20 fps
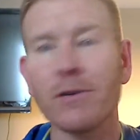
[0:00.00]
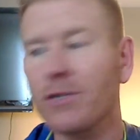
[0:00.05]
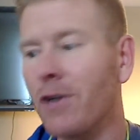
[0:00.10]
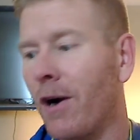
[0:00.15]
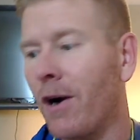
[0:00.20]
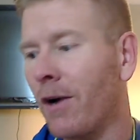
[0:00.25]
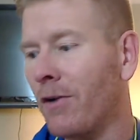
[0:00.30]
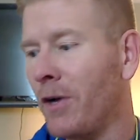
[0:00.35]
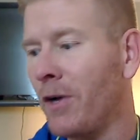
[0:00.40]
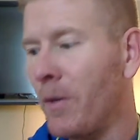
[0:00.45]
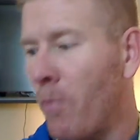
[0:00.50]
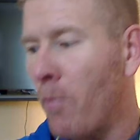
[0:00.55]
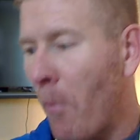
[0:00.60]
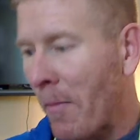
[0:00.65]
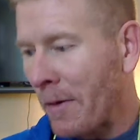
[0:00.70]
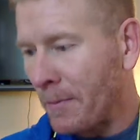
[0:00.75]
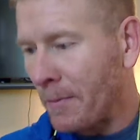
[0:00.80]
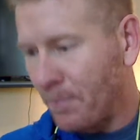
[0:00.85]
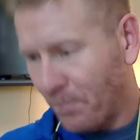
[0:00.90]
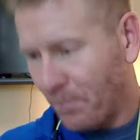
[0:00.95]
dark chocolate,
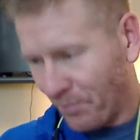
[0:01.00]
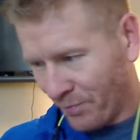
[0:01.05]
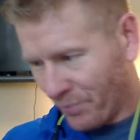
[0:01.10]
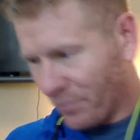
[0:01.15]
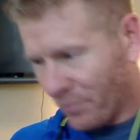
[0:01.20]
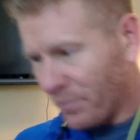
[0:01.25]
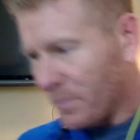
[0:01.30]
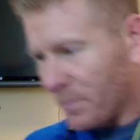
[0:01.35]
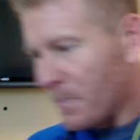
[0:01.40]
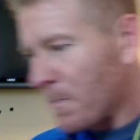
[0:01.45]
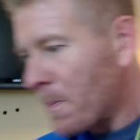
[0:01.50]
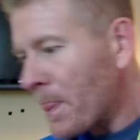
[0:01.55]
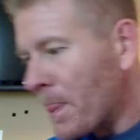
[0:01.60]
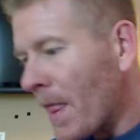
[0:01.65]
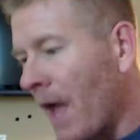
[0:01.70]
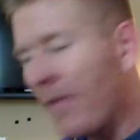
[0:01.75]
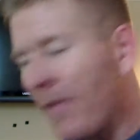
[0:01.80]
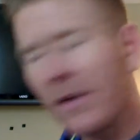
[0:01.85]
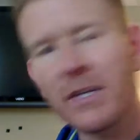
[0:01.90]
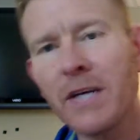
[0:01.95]

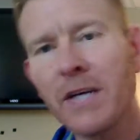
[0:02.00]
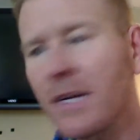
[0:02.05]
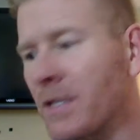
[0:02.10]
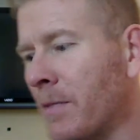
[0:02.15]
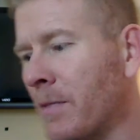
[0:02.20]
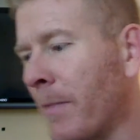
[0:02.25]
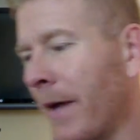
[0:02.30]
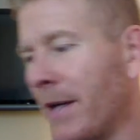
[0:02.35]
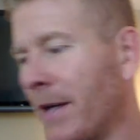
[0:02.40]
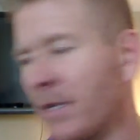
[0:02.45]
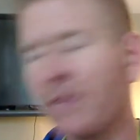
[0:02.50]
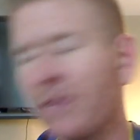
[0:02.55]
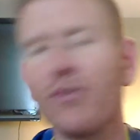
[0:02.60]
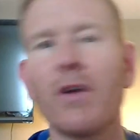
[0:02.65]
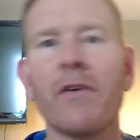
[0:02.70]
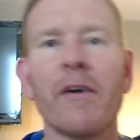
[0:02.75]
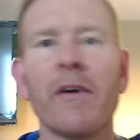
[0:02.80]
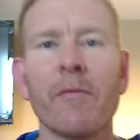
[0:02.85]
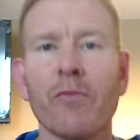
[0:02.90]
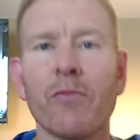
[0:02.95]
and they taste amazing.
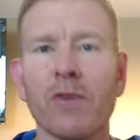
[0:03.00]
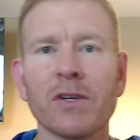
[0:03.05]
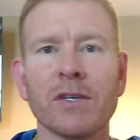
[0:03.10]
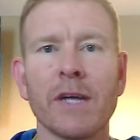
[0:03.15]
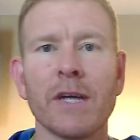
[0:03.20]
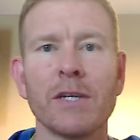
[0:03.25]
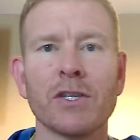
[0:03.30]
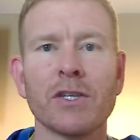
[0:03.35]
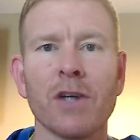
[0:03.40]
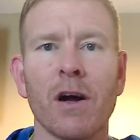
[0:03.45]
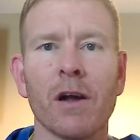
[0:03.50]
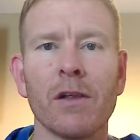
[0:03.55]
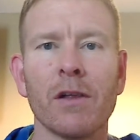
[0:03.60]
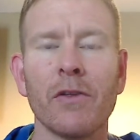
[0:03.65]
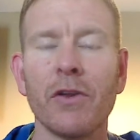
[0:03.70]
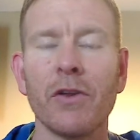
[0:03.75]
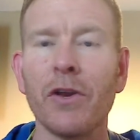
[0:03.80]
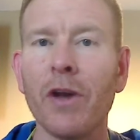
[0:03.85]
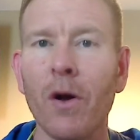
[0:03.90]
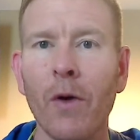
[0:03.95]
If you ever have Brookside
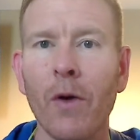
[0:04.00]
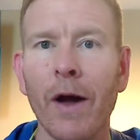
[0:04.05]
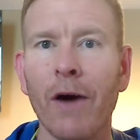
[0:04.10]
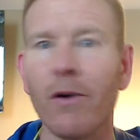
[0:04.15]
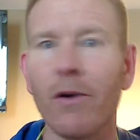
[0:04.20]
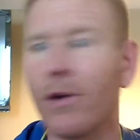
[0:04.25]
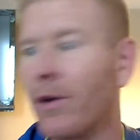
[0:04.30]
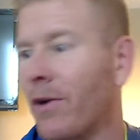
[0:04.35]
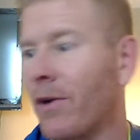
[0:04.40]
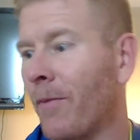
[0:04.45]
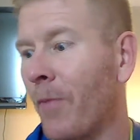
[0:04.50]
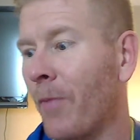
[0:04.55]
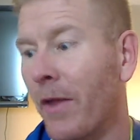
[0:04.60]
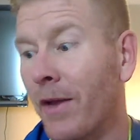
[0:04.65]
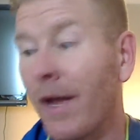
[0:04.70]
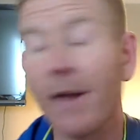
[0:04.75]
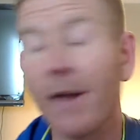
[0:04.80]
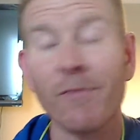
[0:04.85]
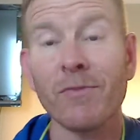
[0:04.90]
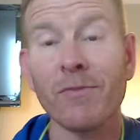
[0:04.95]
chocolate, and you know how
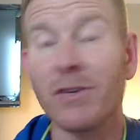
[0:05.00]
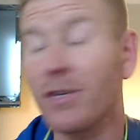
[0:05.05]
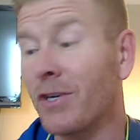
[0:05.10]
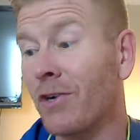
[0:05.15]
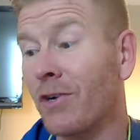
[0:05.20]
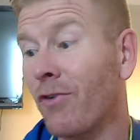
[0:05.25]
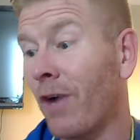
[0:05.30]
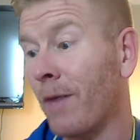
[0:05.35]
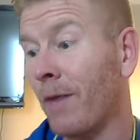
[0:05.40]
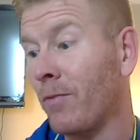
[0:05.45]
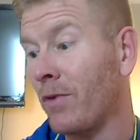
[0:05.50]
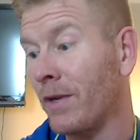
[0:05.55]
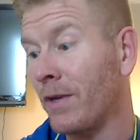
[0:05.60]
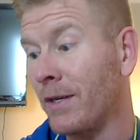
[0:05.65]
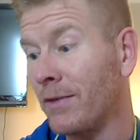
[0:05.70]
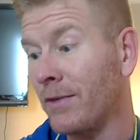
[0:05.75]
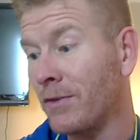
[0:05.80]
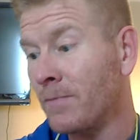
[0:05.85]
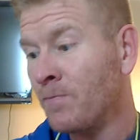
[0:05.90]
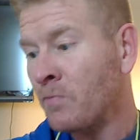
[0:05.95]
just incredible
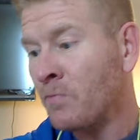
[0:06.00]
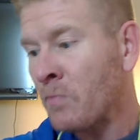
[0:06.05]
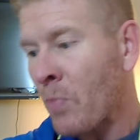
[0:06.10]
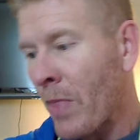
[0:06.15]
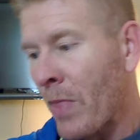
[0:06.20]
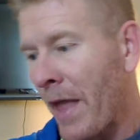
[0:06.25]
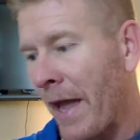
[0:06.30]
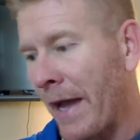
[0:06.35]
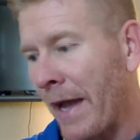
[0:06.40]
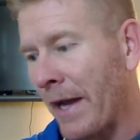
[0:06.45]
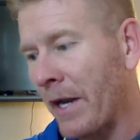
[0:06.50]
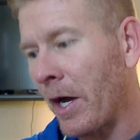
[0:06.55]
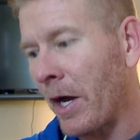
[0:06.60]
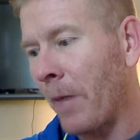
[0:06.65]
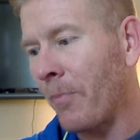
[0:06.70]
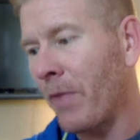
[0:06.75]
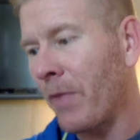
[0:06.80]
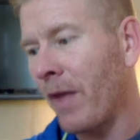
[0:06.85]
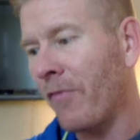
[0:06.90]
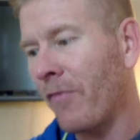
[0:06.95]
it is. And
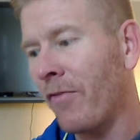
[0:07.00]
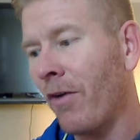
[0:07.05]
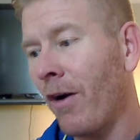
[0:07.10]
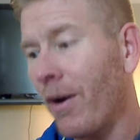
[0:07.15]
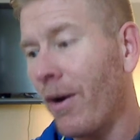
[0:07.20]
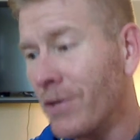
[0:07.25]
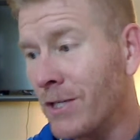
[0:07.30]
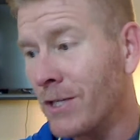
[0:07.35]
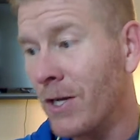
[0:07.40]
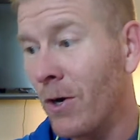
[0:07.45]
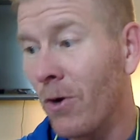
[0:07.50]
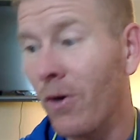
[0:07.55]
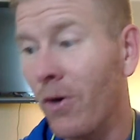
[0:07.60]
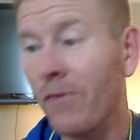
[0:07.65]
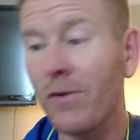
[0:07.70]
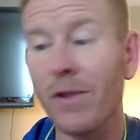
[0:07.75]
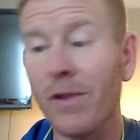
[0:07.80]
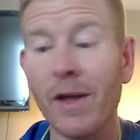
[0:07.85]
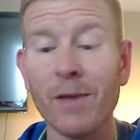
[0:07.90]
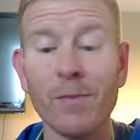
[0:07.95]
if
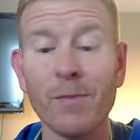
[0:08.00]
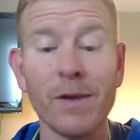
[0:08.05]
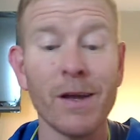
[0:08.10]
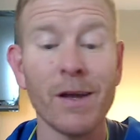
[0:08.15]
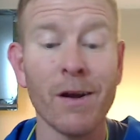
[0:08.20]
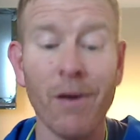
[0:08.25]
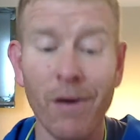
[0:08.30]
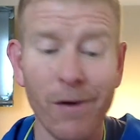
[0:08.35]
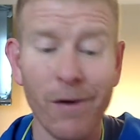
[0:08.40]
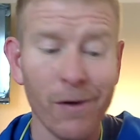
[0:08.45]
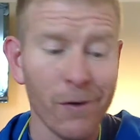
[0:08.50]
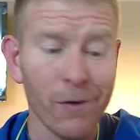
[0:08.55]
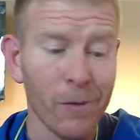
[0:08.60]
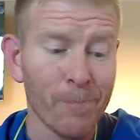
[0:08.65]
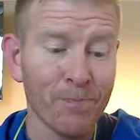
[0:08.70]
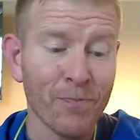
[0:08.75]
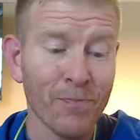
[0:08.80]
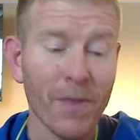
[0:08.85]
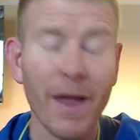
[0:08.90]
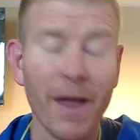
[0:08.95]
you're like me at
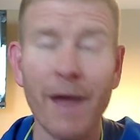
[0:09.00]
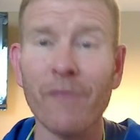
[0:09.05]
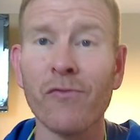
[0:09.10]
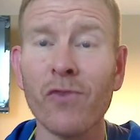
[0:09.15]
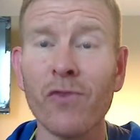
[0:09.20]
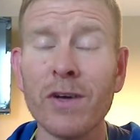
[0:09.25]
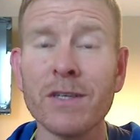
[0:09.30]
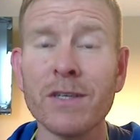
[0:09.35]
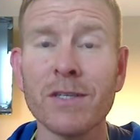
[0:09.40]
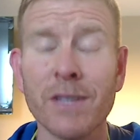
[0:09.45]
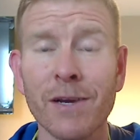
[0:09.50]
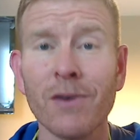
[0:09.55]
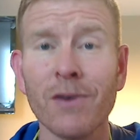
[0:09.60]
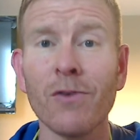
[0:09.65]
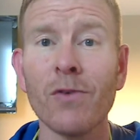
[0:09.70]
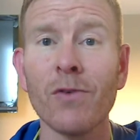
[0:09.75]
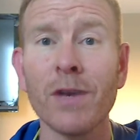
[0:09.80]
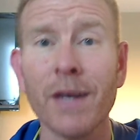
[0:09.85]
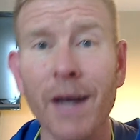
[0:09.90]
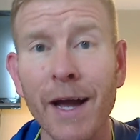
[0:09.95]
all, every
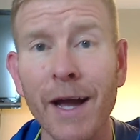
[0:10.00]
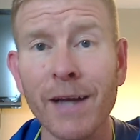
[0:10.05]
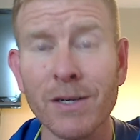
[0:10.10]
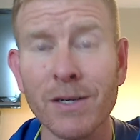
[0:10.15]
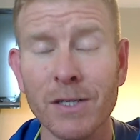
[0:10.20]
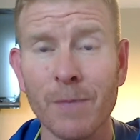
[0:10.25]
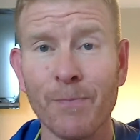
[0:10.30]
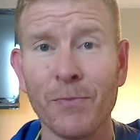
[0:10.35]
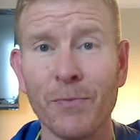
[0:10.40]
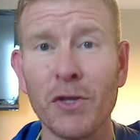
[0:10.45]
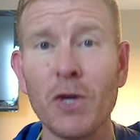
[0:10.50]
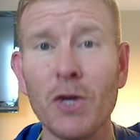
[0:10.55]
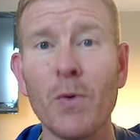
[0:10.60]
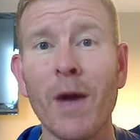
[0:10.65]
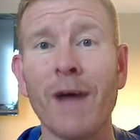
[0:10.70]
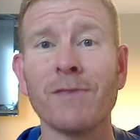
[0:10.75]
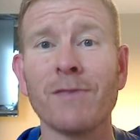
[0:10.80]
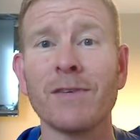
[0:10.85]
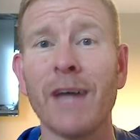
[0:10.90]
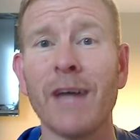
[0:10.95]
single night
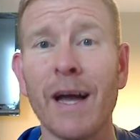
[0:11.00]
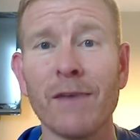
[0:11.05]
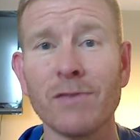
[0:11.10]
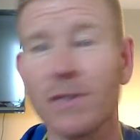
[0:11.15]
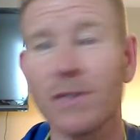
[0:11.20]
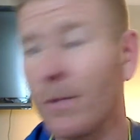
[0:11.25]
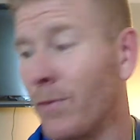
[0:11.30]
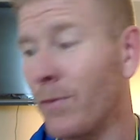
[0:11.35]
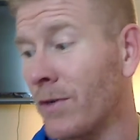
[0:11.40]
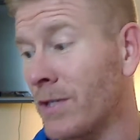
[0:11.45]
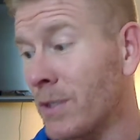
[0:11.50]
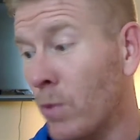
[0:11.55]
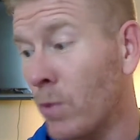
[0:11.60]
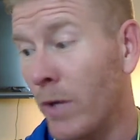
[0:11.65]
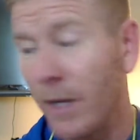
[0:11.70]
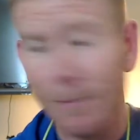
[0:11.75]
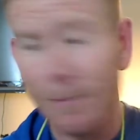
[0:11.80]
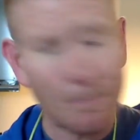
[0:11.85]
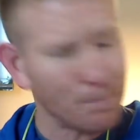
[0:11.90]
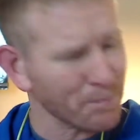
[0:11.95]
you have to have something
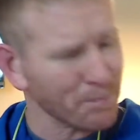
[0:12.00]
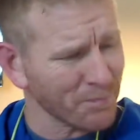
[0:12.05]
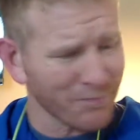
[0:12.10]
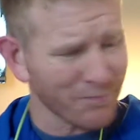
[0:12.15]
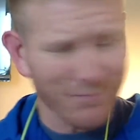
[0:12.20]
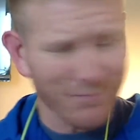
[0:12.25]
sweet.